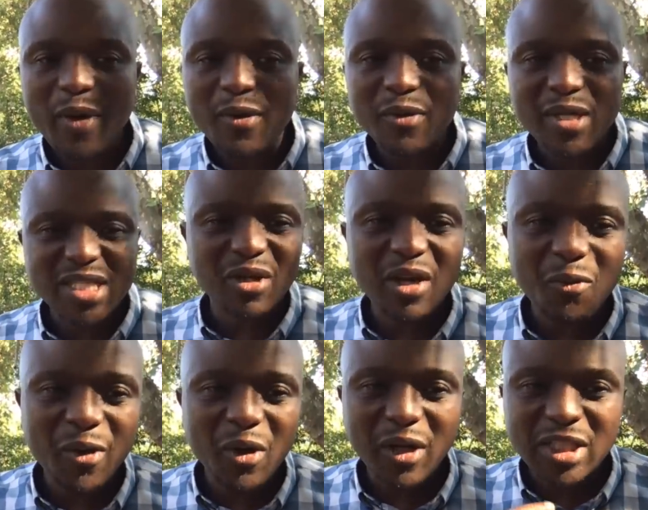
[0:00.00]
Where it's no longer,
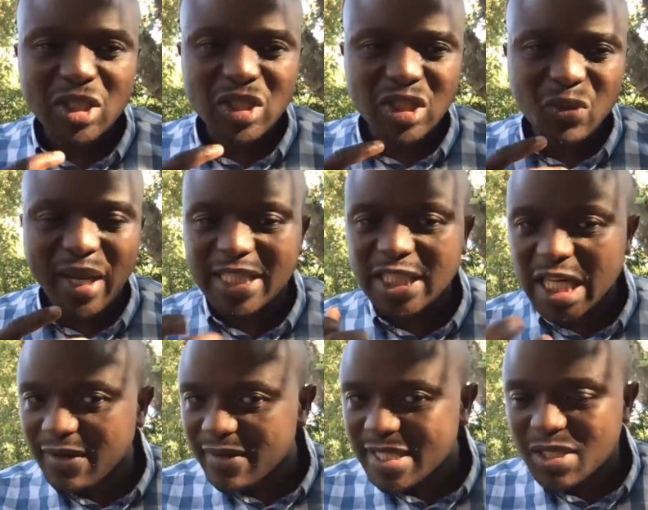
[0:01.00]
we're not doing
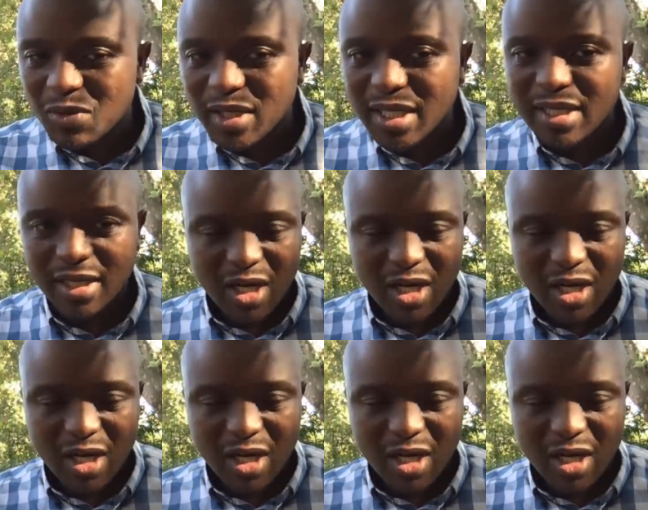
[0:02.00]
charity work.